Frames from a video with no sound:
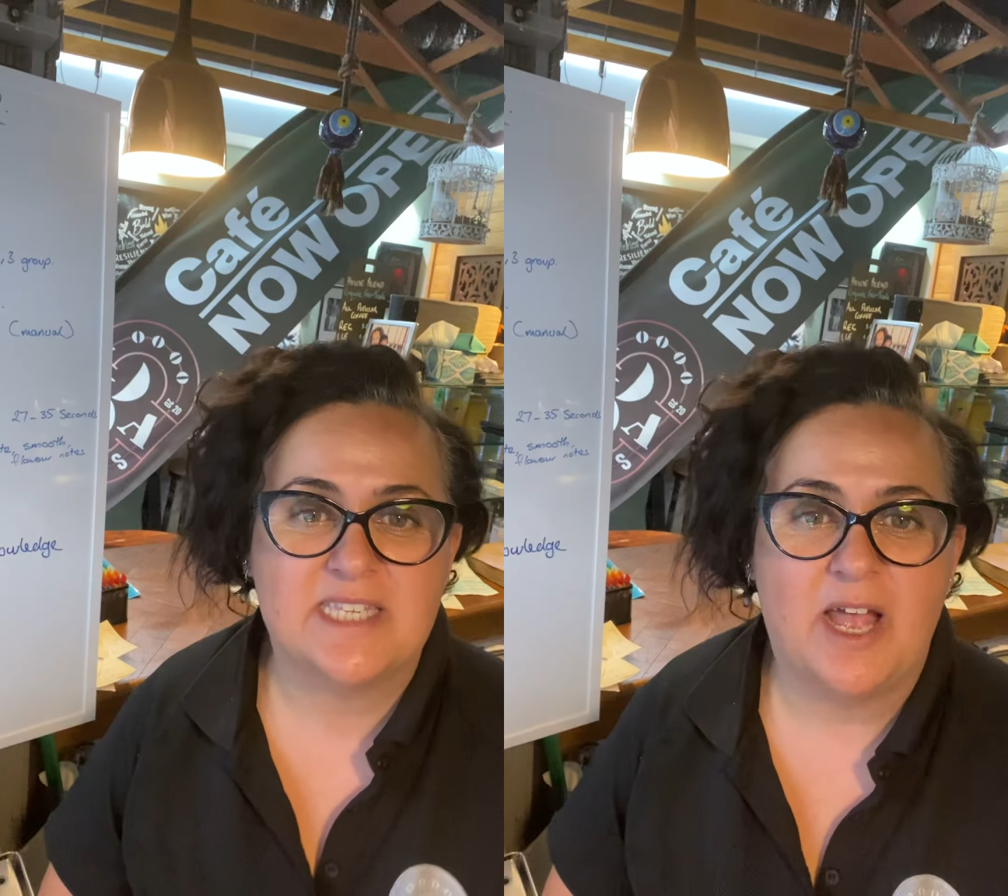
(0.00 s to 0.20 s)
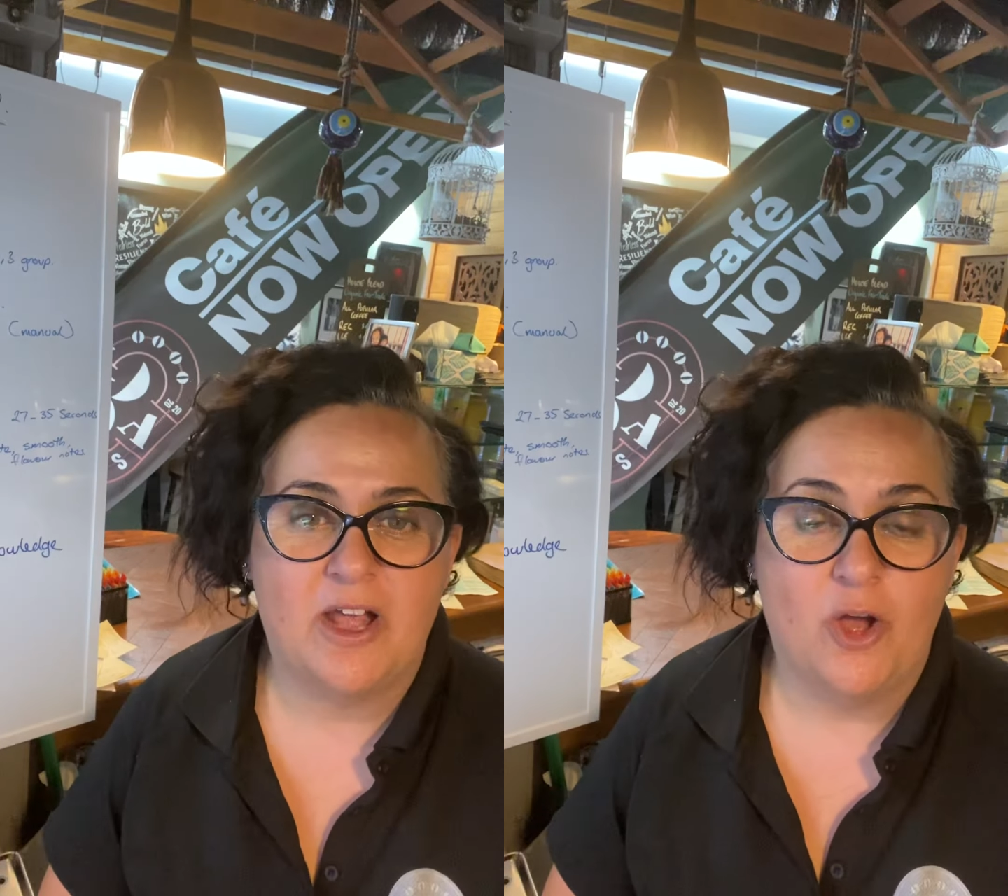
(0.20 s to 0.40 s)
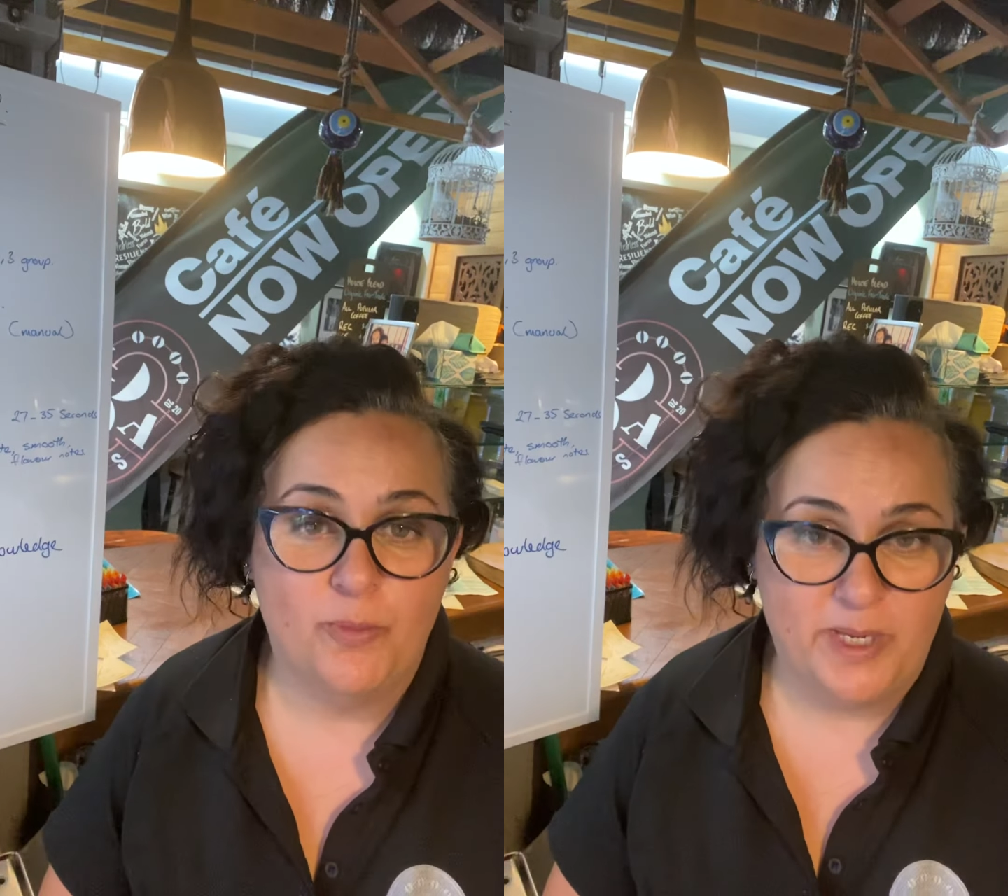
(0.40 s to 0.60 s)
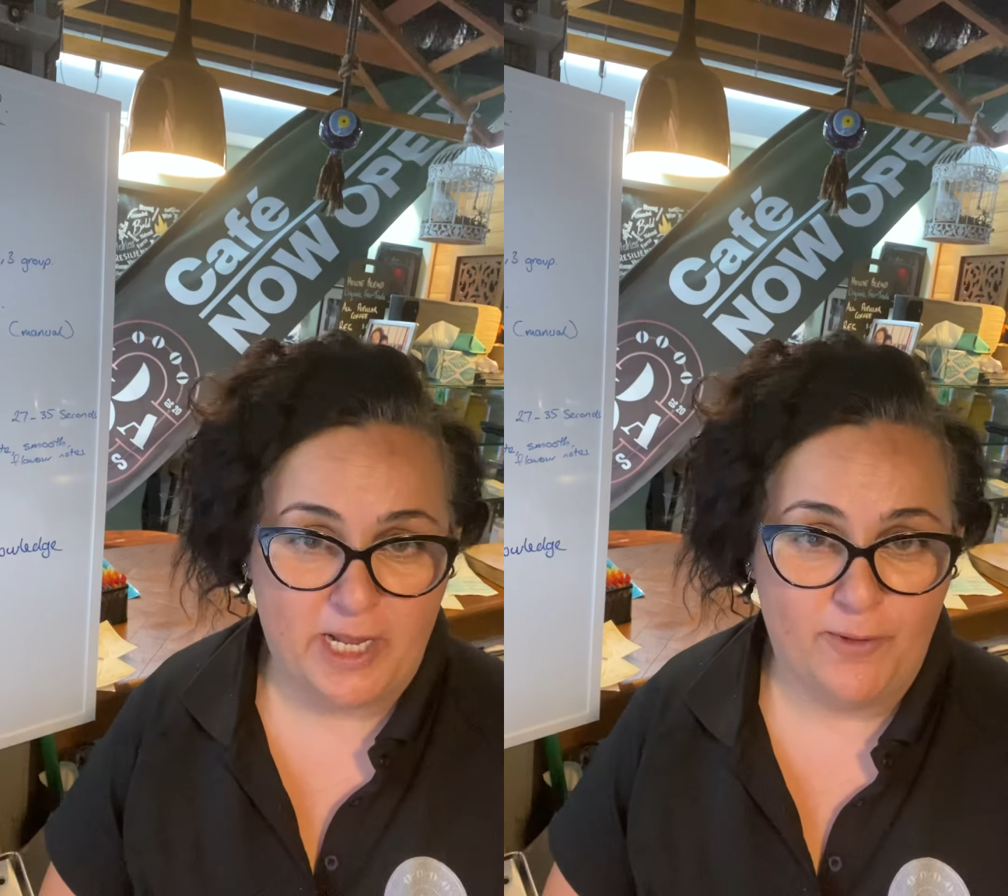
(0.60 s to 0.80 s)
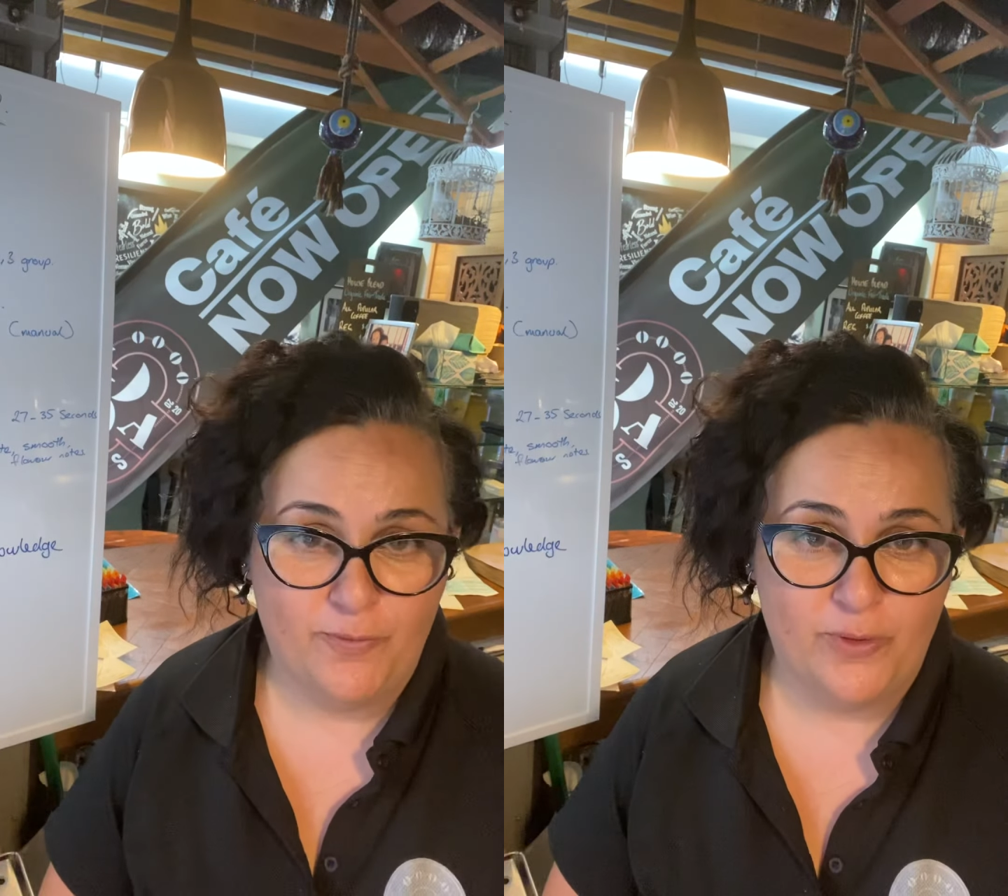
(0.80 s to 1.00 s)
that I'll be
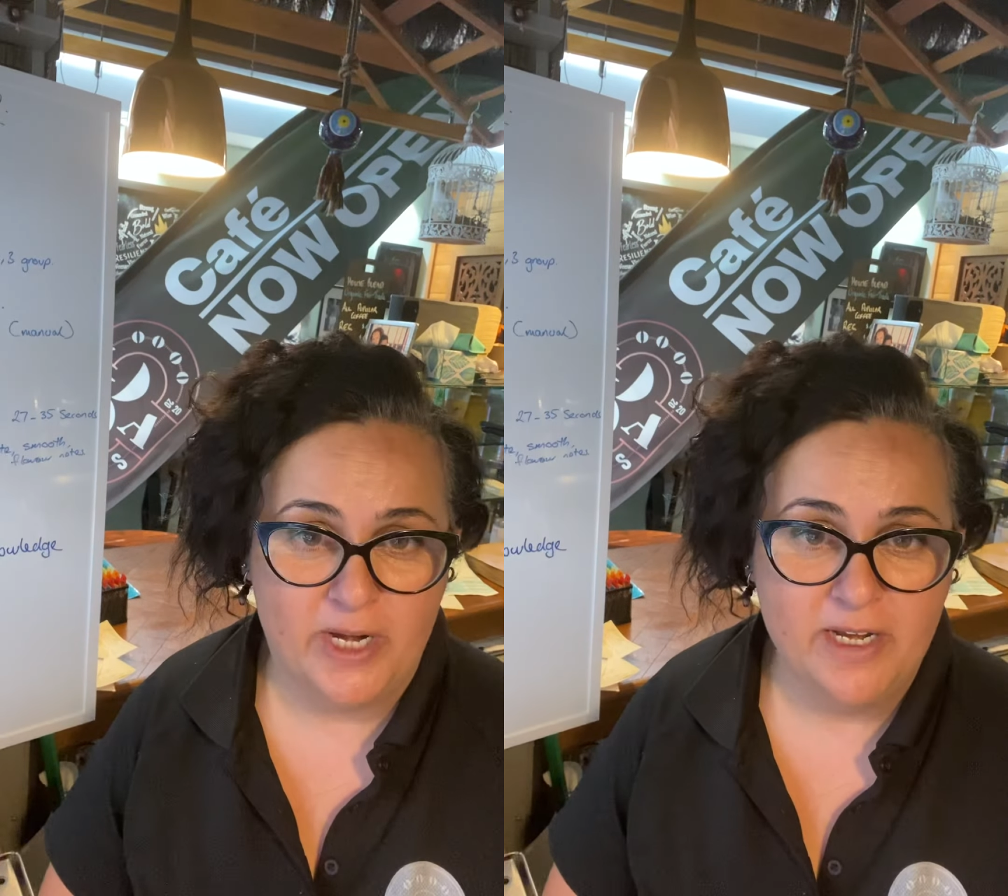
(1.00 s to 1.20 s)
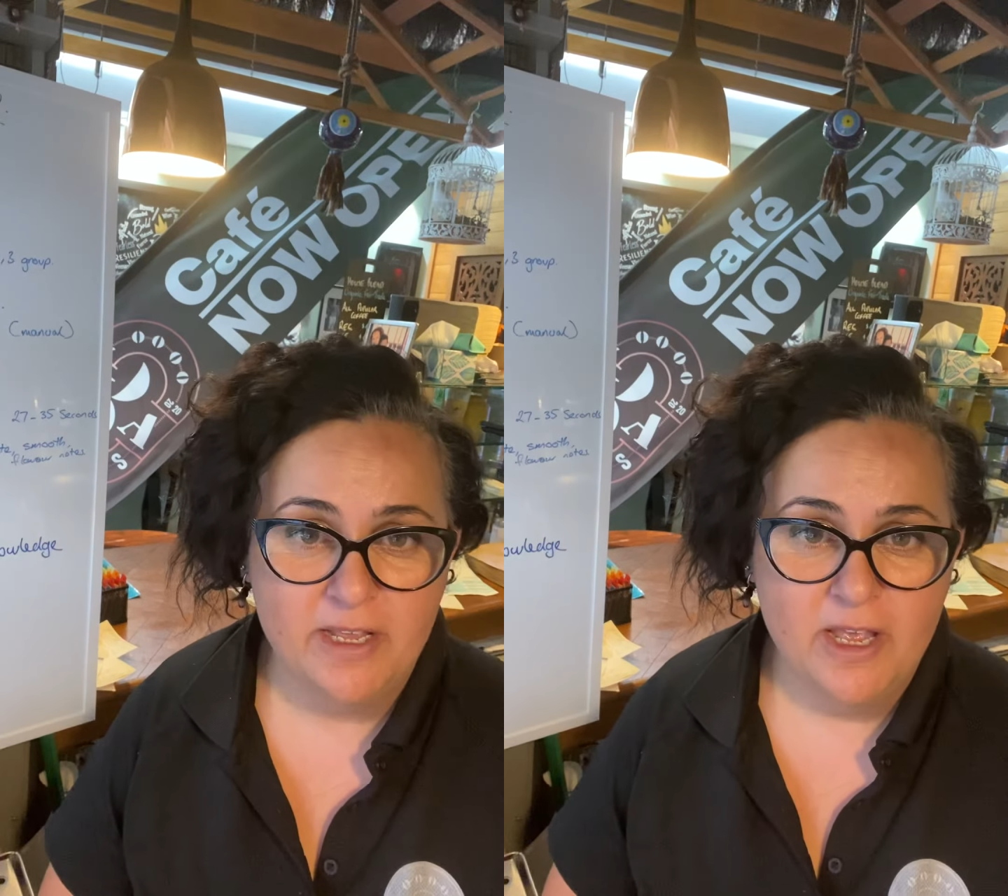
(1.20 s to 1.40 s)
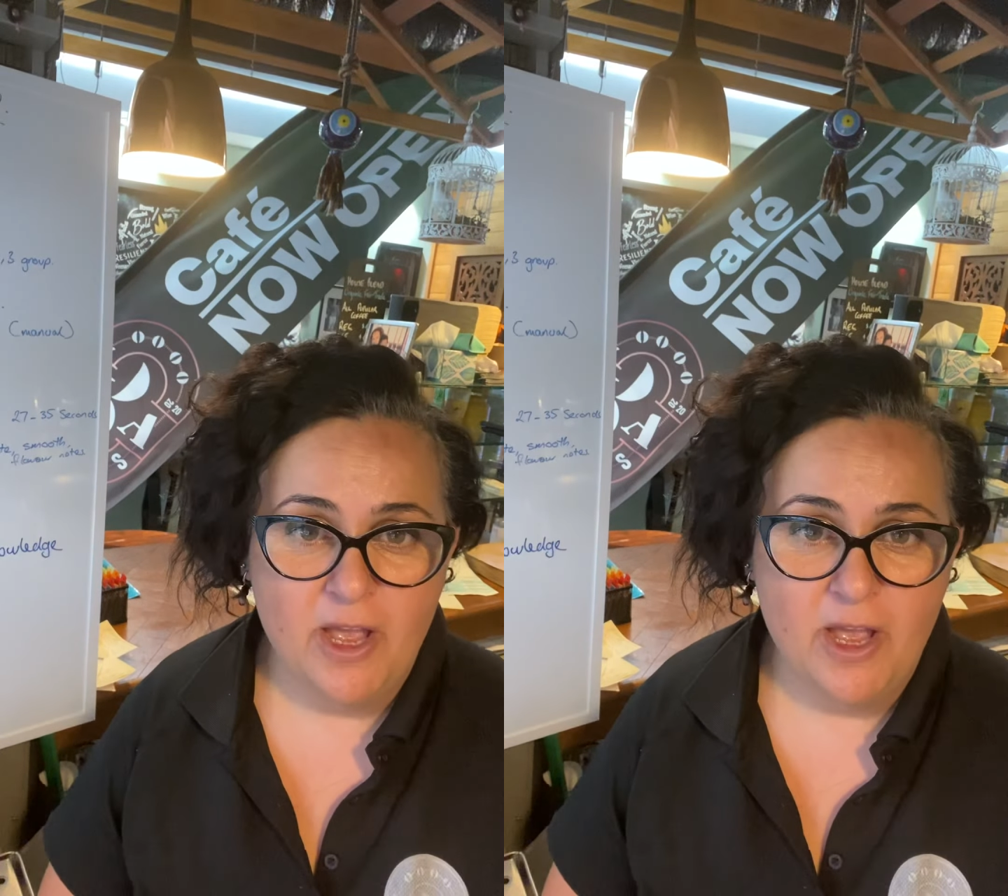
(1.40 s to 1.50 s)
covering